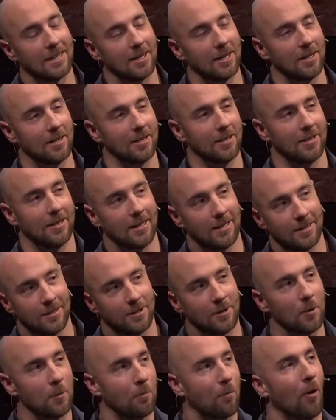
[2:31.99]
it,
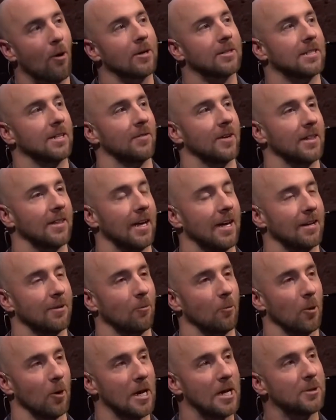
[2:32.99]
there are parts of it that
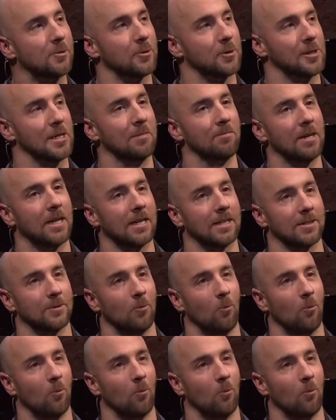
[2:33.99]
were interesting because